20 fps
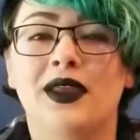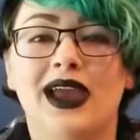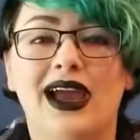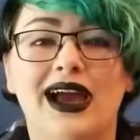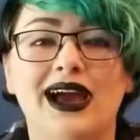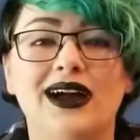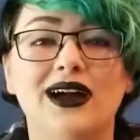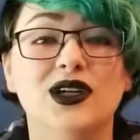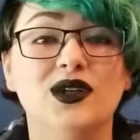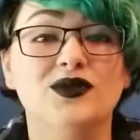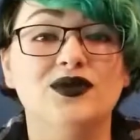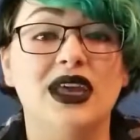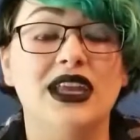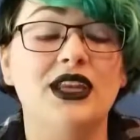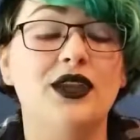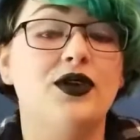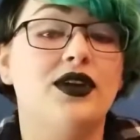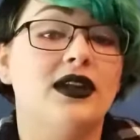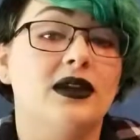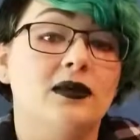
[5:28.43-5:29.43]
and
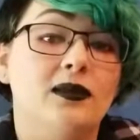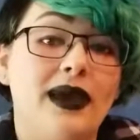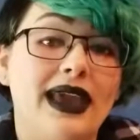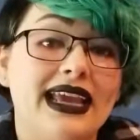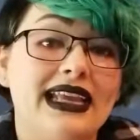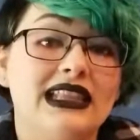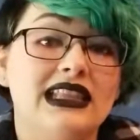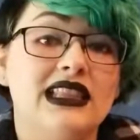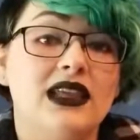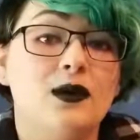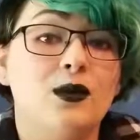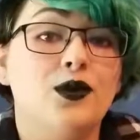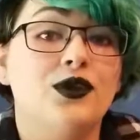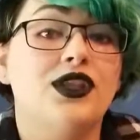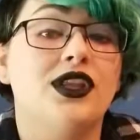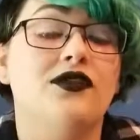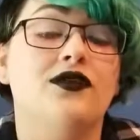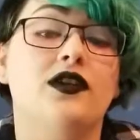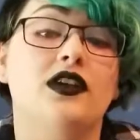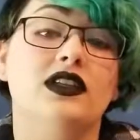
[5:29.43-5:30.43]
you can paint them with
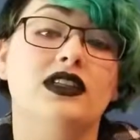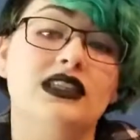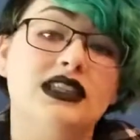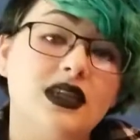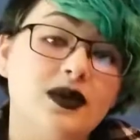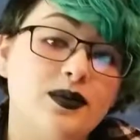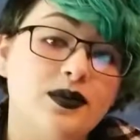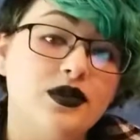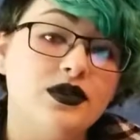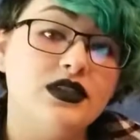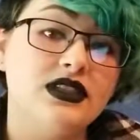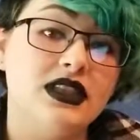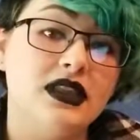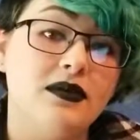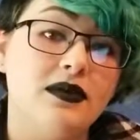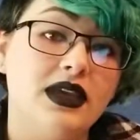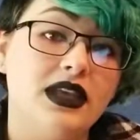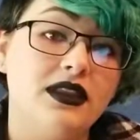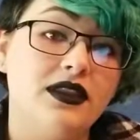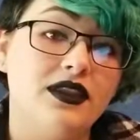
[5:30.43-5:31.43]
different symbols that
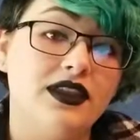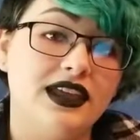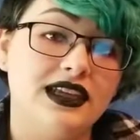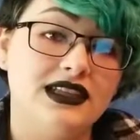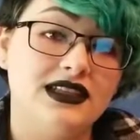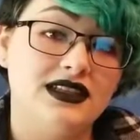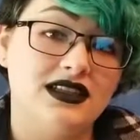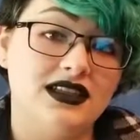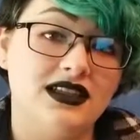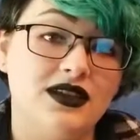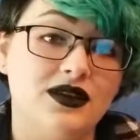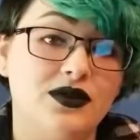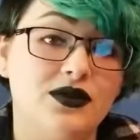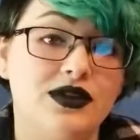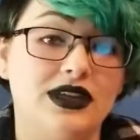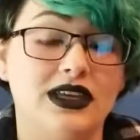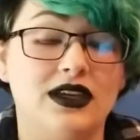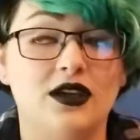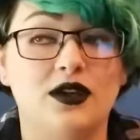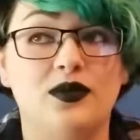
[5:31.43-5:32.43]
mean things to you.
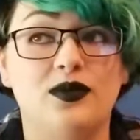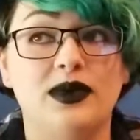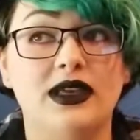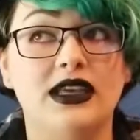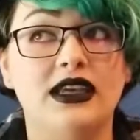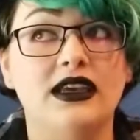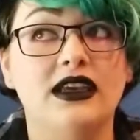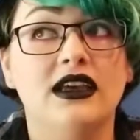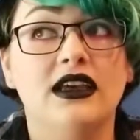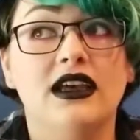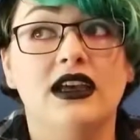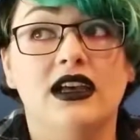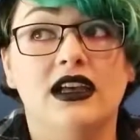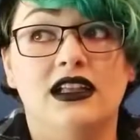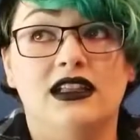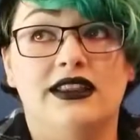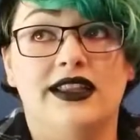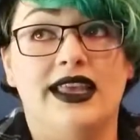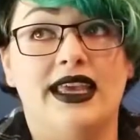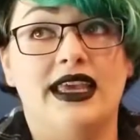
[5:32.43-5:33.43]
It could be
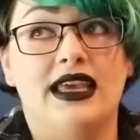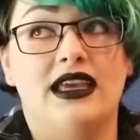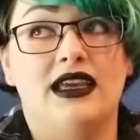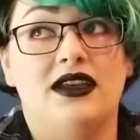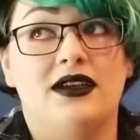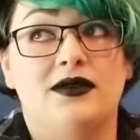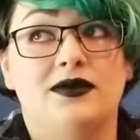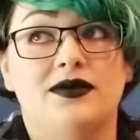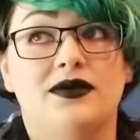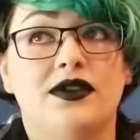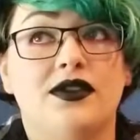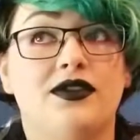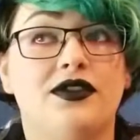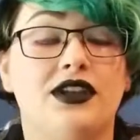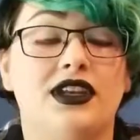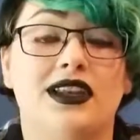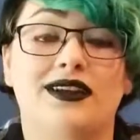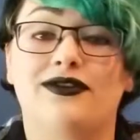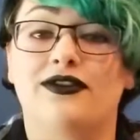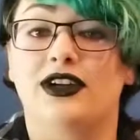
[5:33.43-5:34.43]
like the
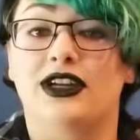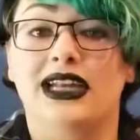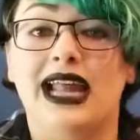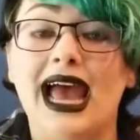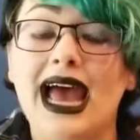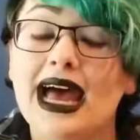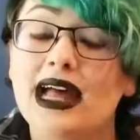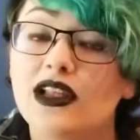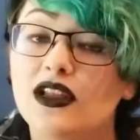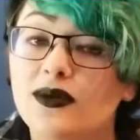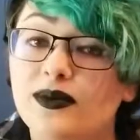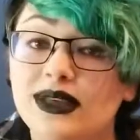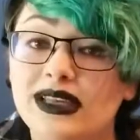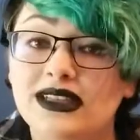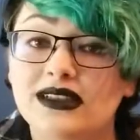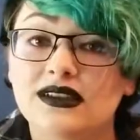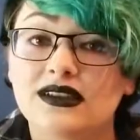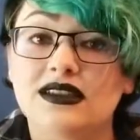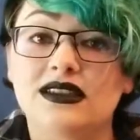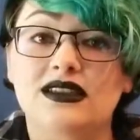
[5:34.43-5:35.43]
different
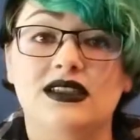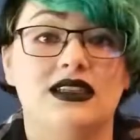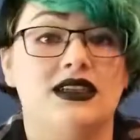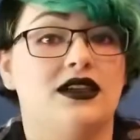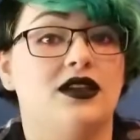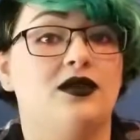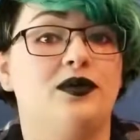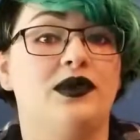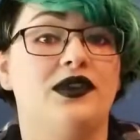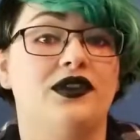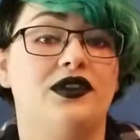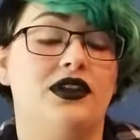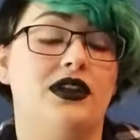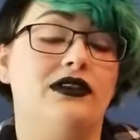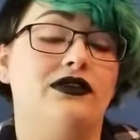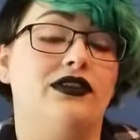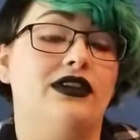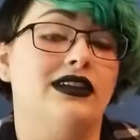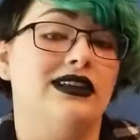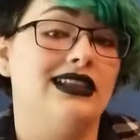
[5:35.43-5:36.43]
elements, it could be the
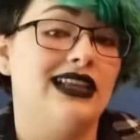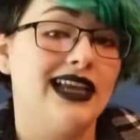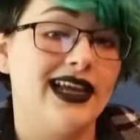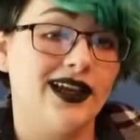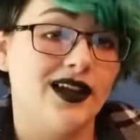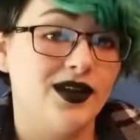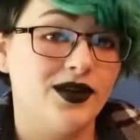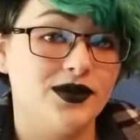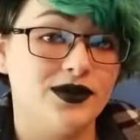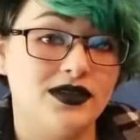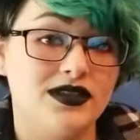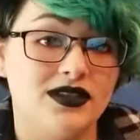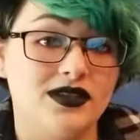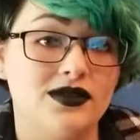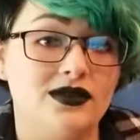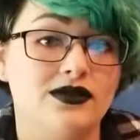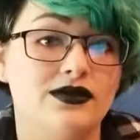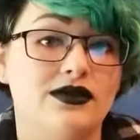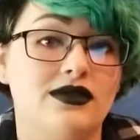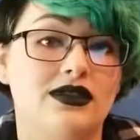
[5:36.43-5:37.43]
different tarot
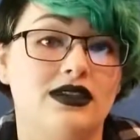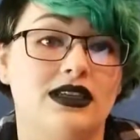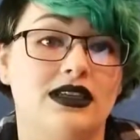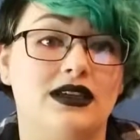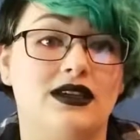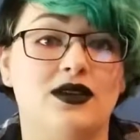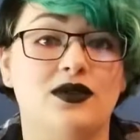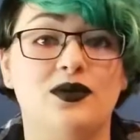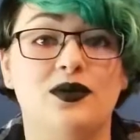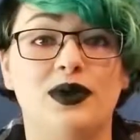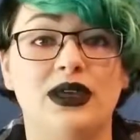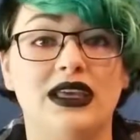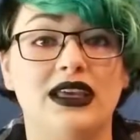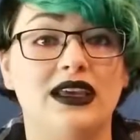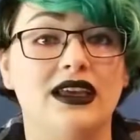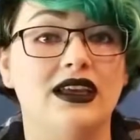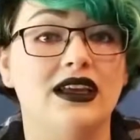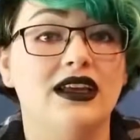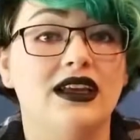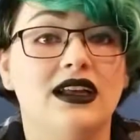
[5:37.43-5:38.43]
suits, it could
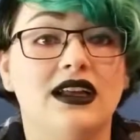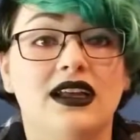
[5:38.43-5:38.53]
be